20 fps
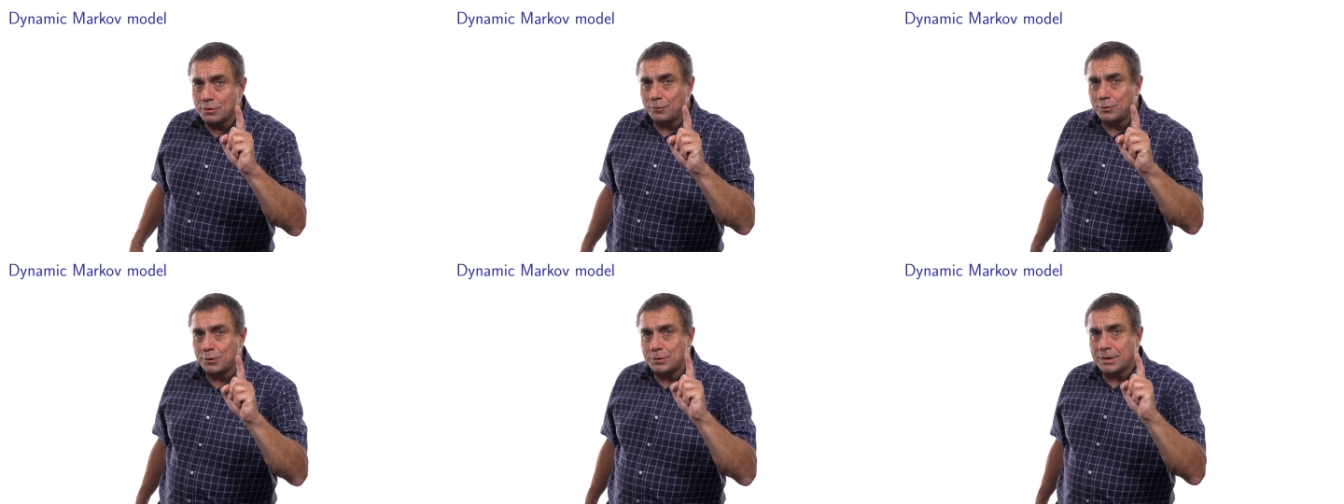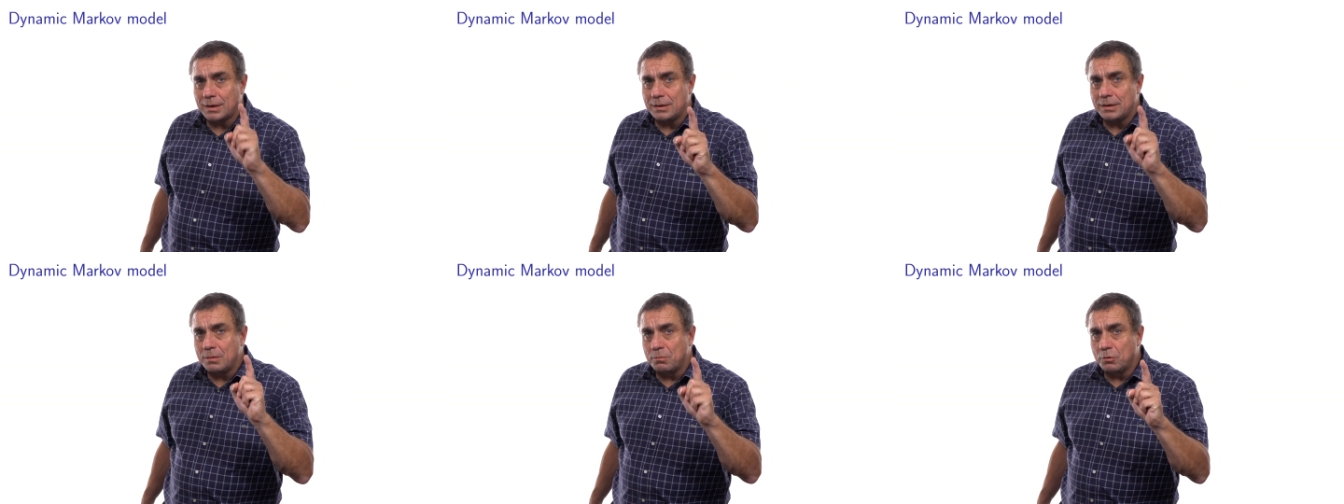of the
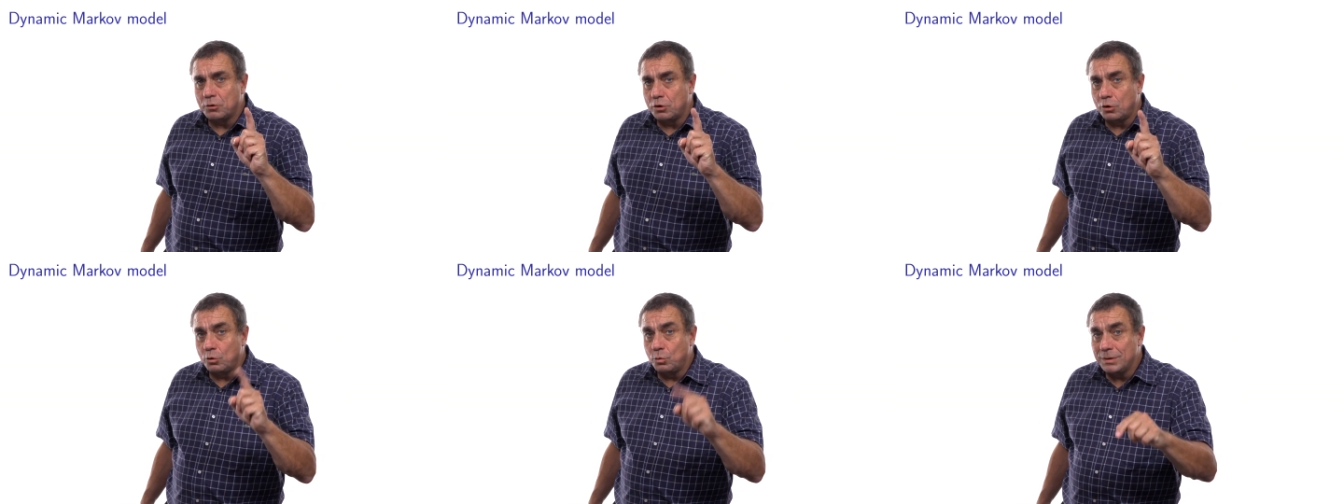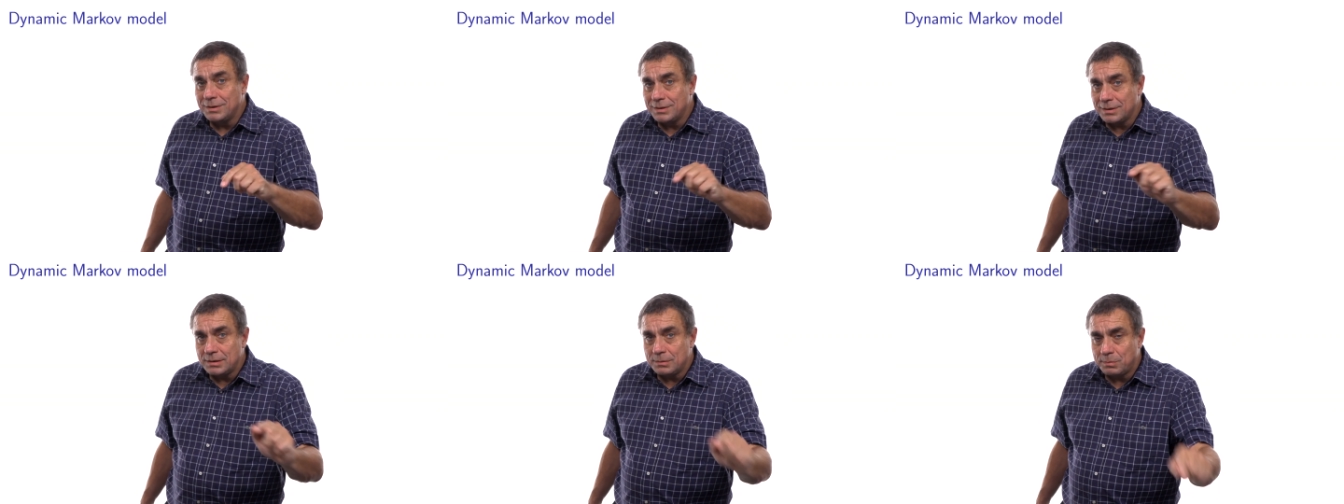static model
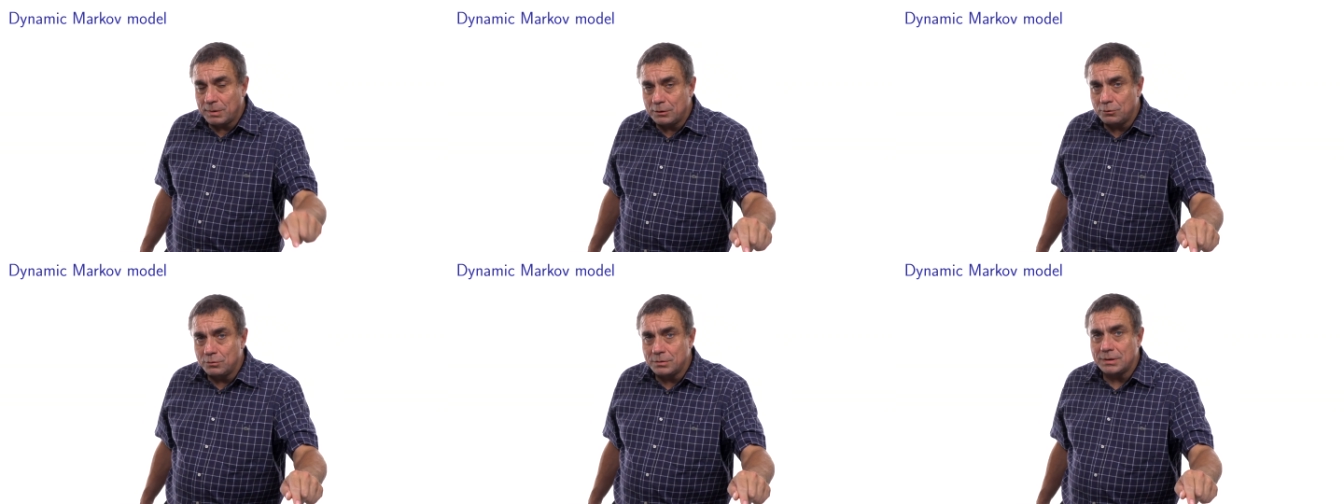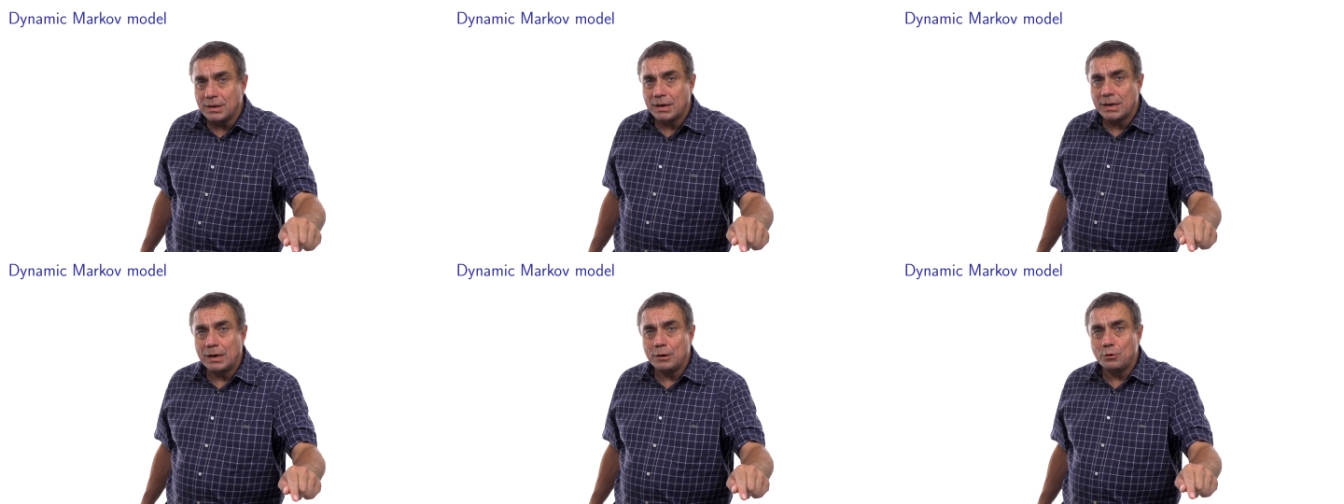with respect to
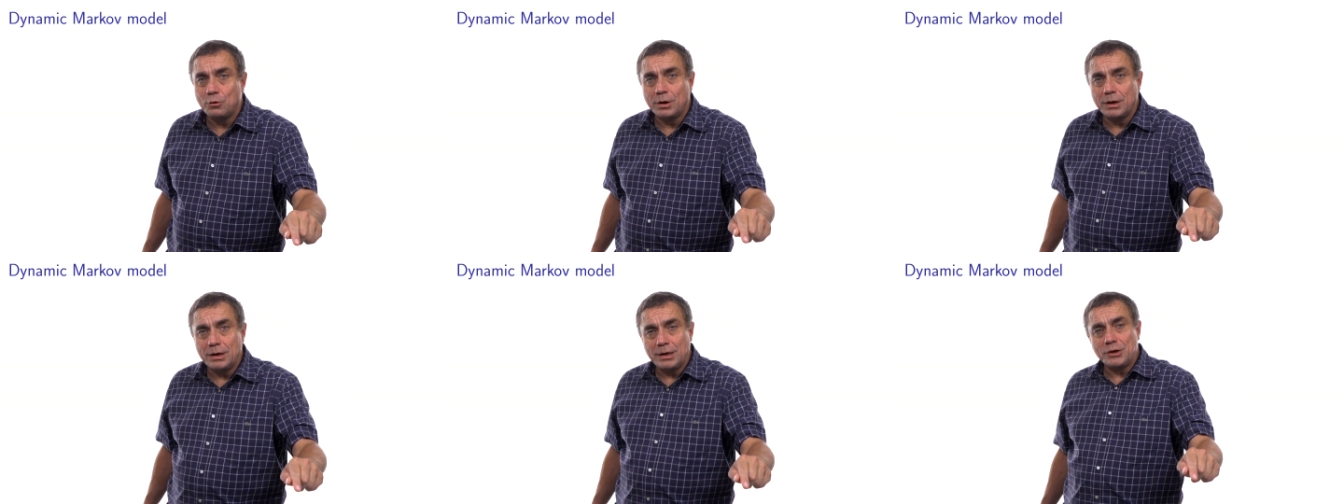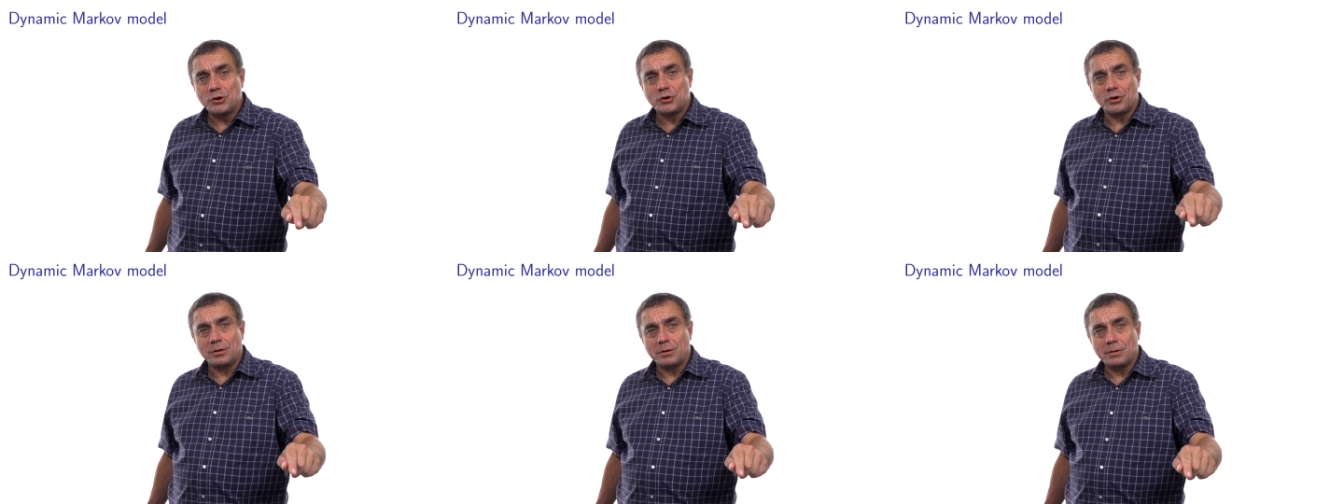serial
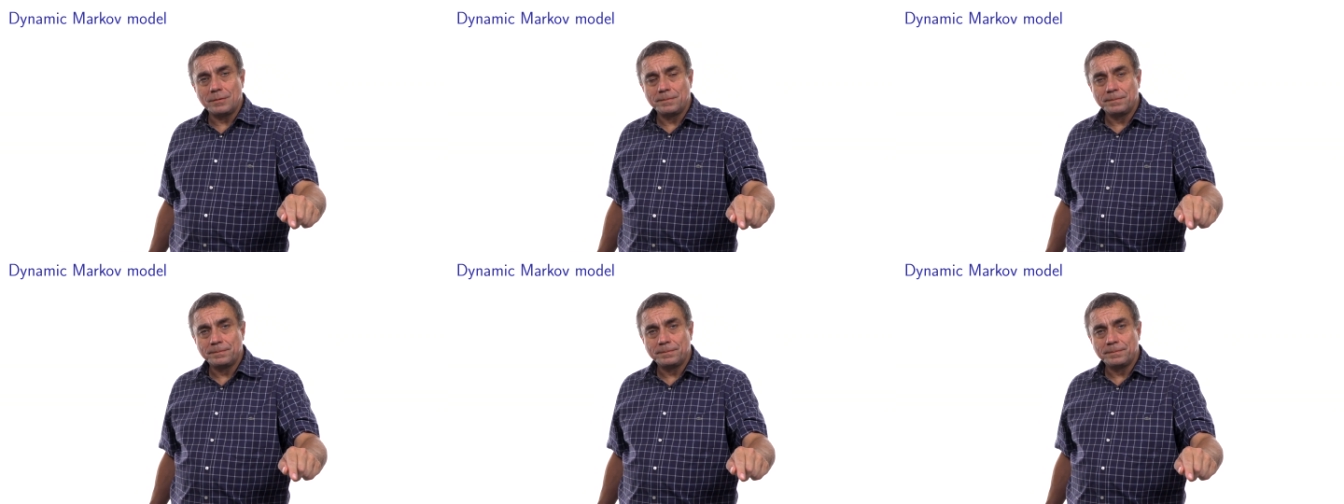correlation.